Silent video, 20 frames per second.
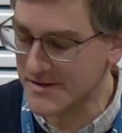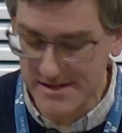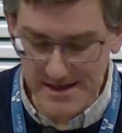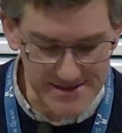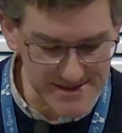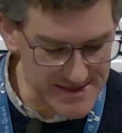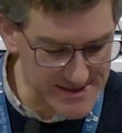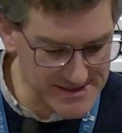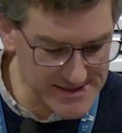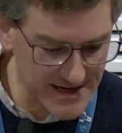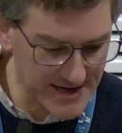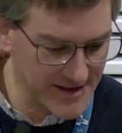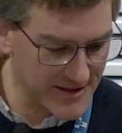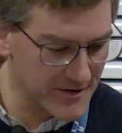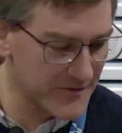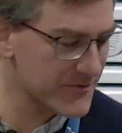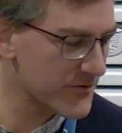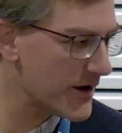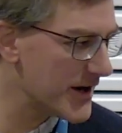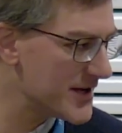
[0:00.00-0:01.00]
That's exactly
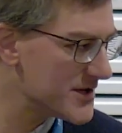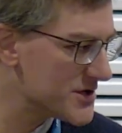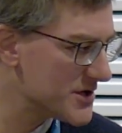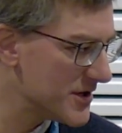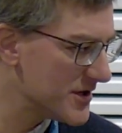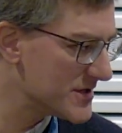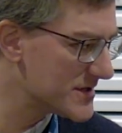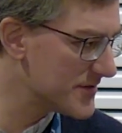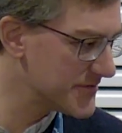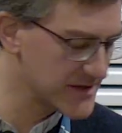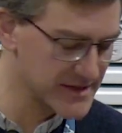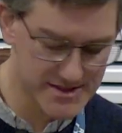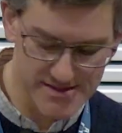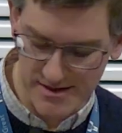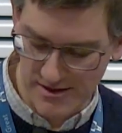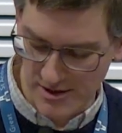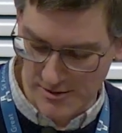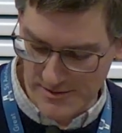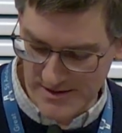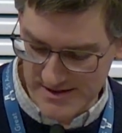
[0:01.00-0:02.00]
the phrase used of this
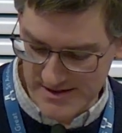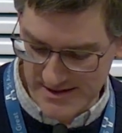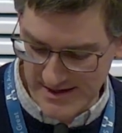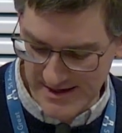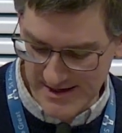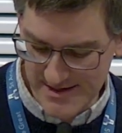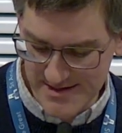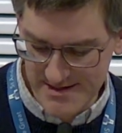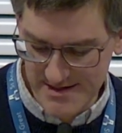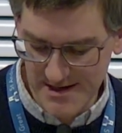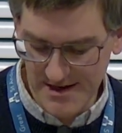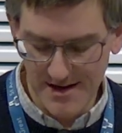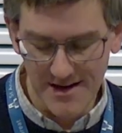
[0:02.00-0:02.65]
psalm, isn't it?